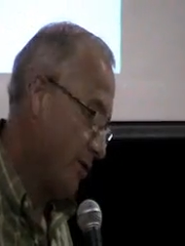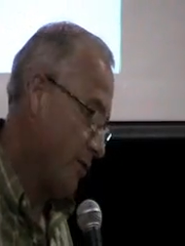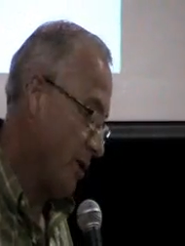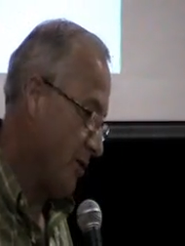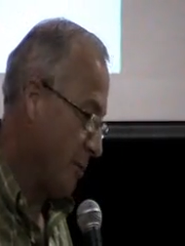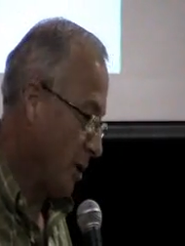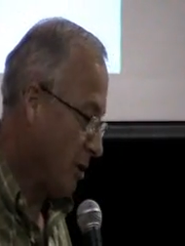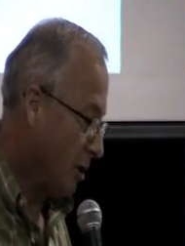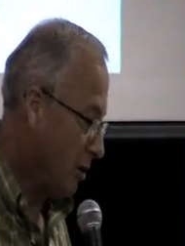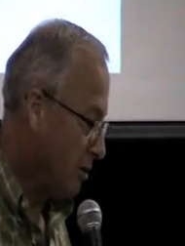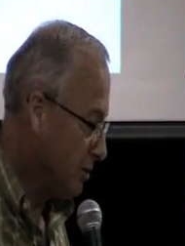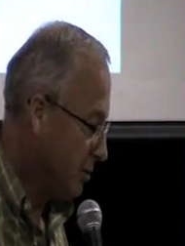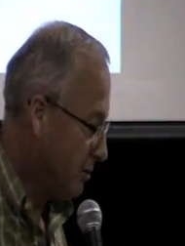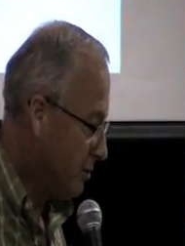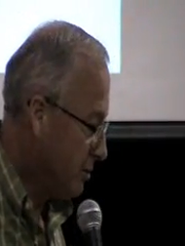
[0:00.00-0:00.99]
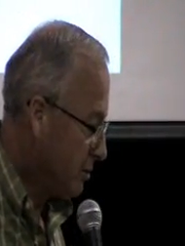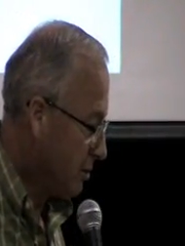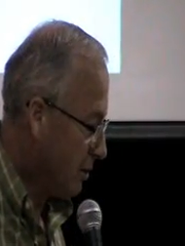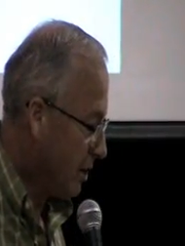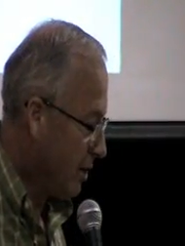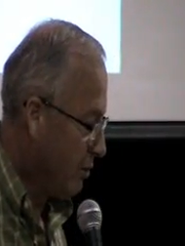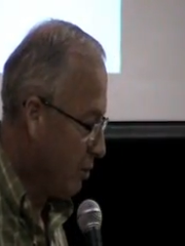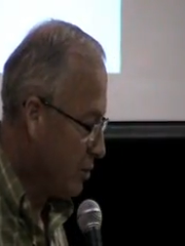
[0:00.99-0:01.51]
Only 3 I've been called
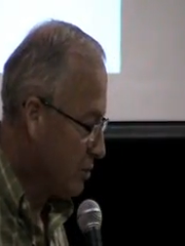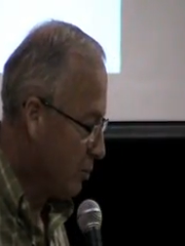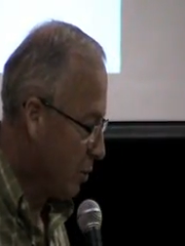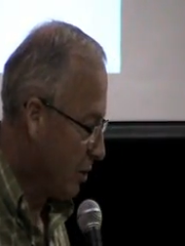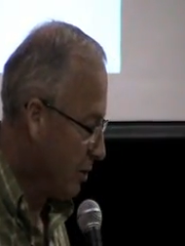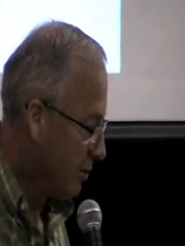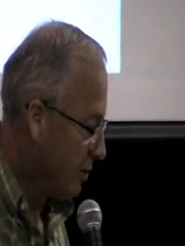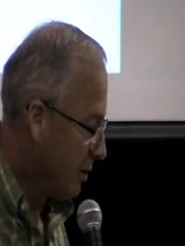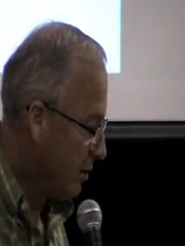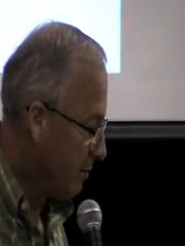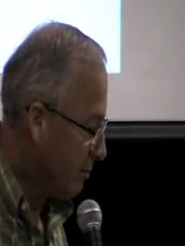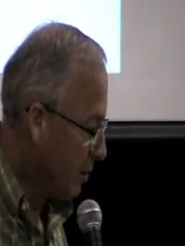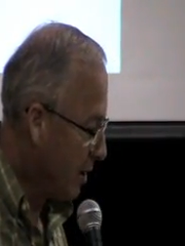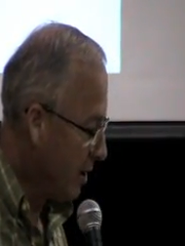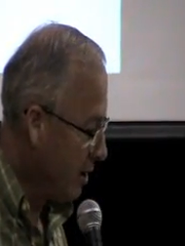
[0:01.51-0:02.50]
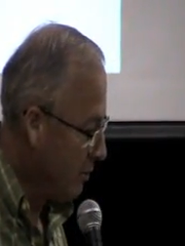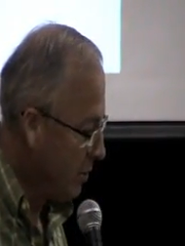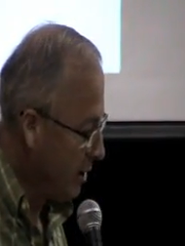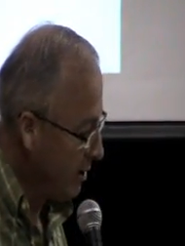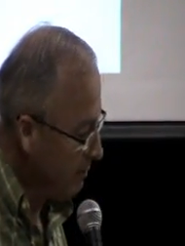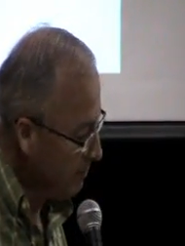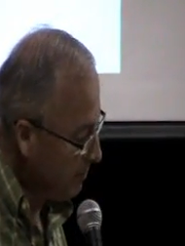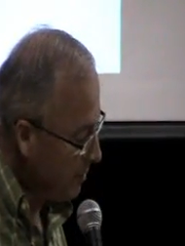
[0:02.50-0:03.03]
to, so I know there's more out there. But
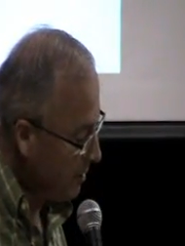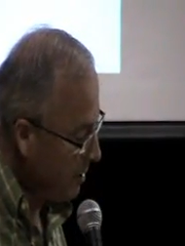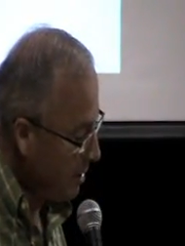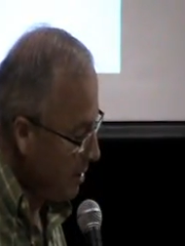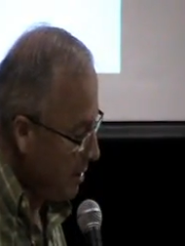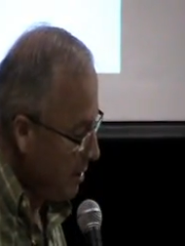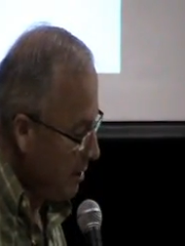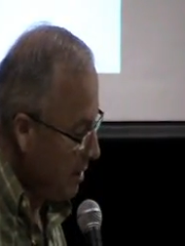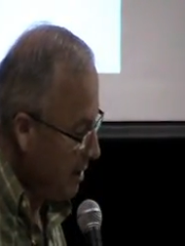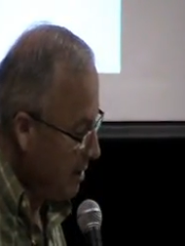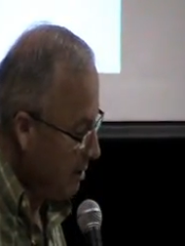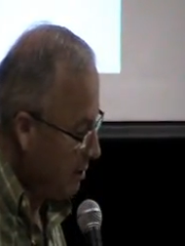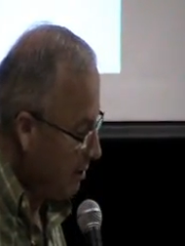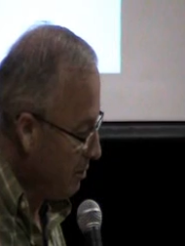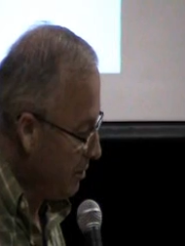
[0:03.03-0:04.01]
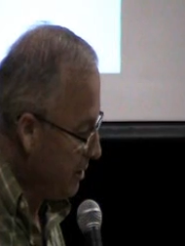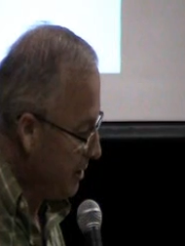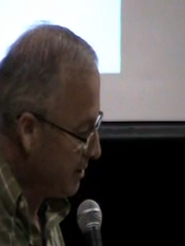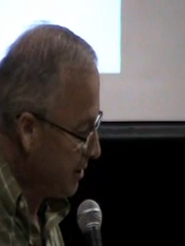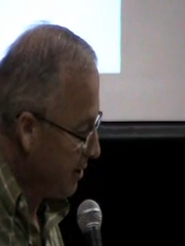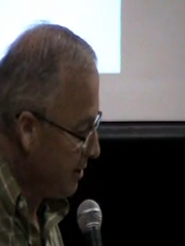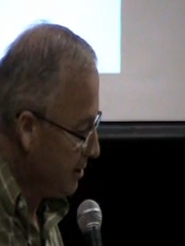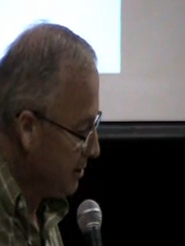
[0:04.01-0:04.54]
anyway, They
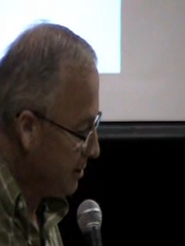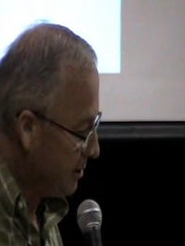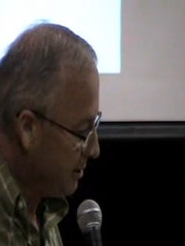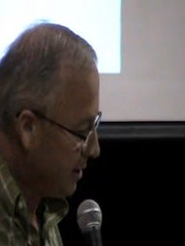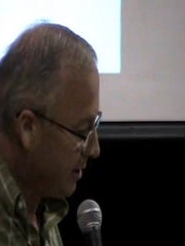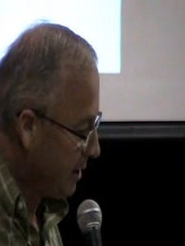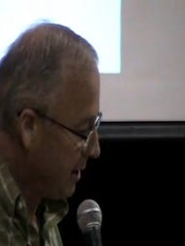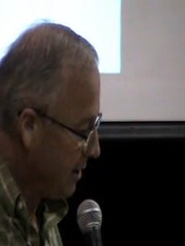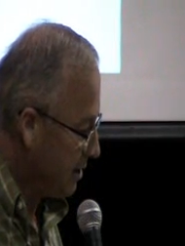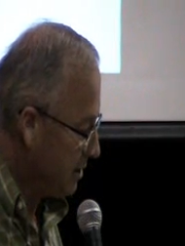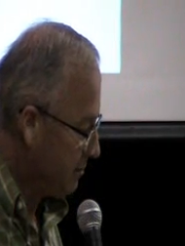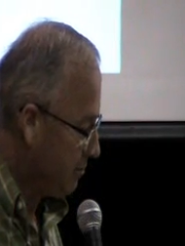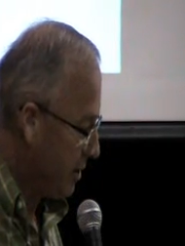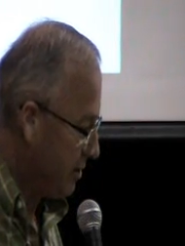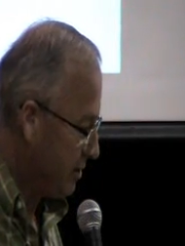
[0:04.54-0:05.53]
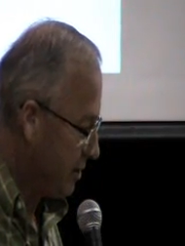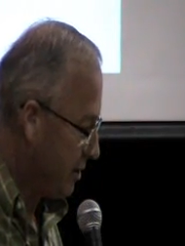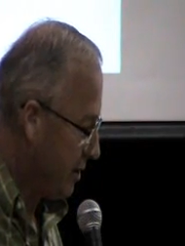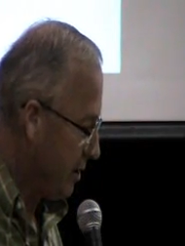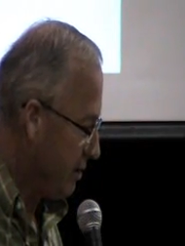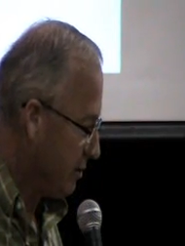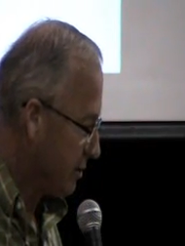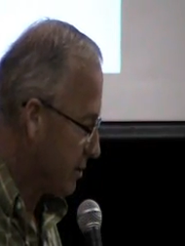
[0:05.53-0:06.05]
include dizziness, tinnitus,
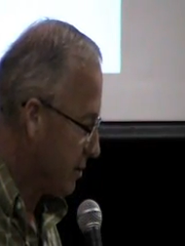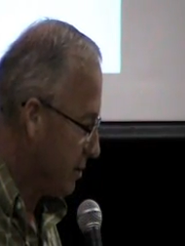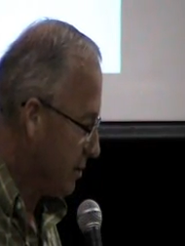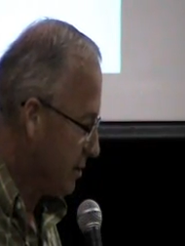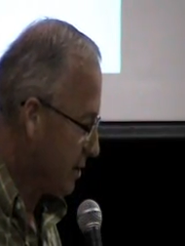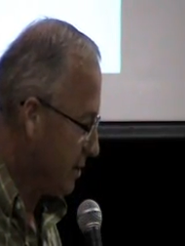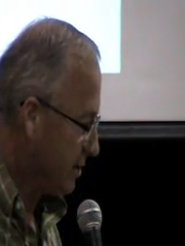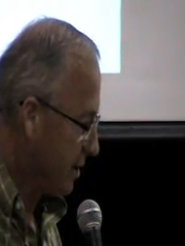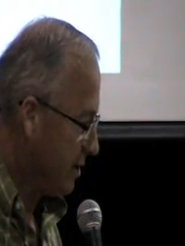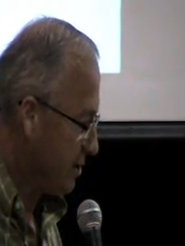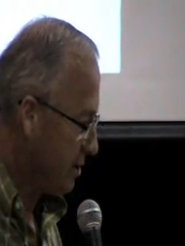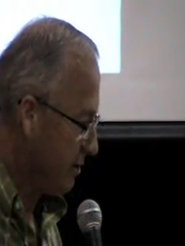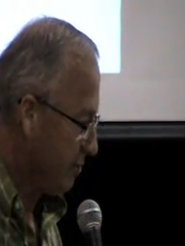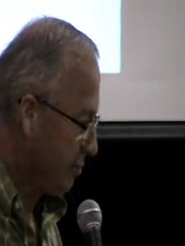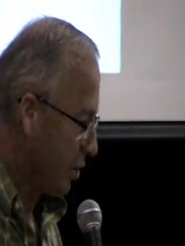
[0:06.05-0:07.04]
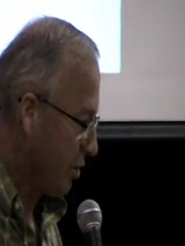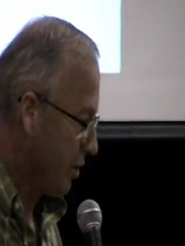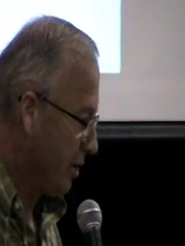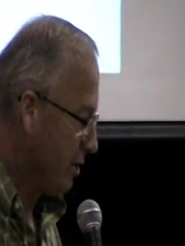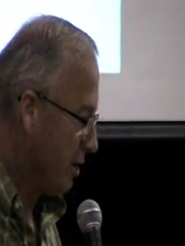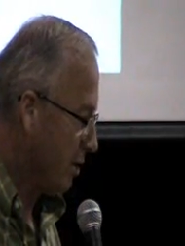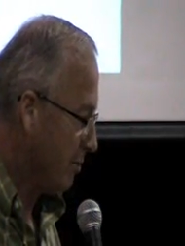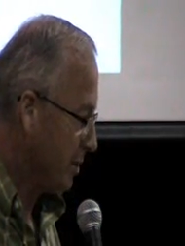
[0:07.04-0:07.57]
pins and needles, sensation of
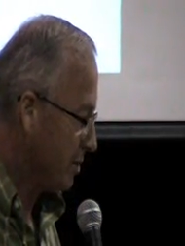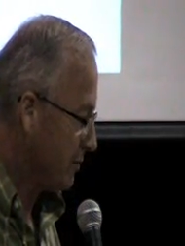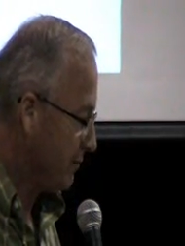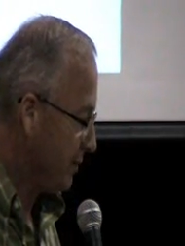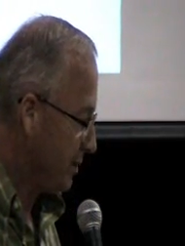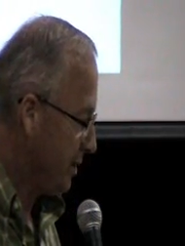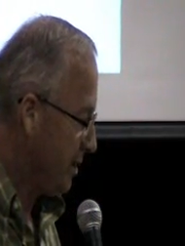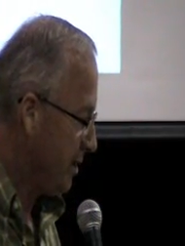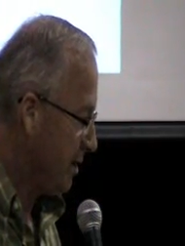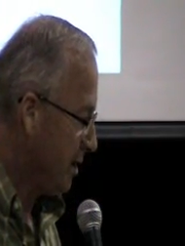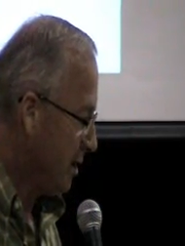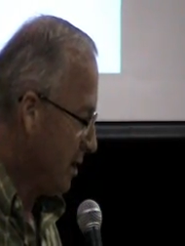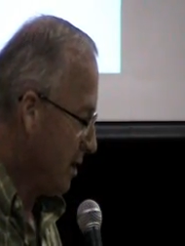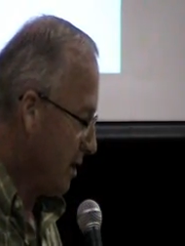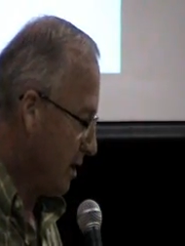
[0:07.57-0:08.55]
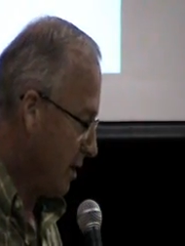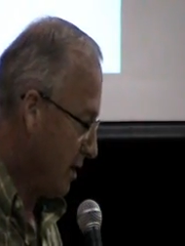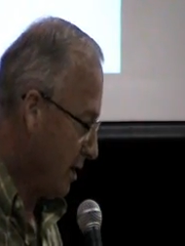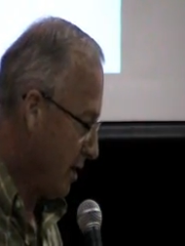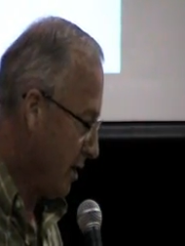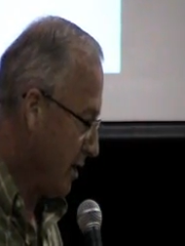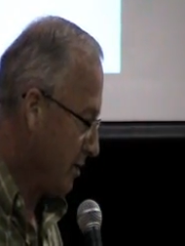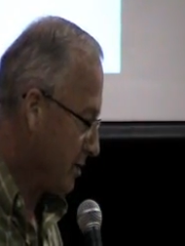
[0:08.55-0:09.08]
burning, numbness, fatigue,
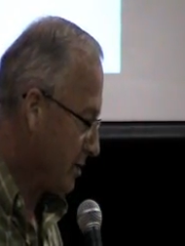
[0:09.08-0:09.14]
and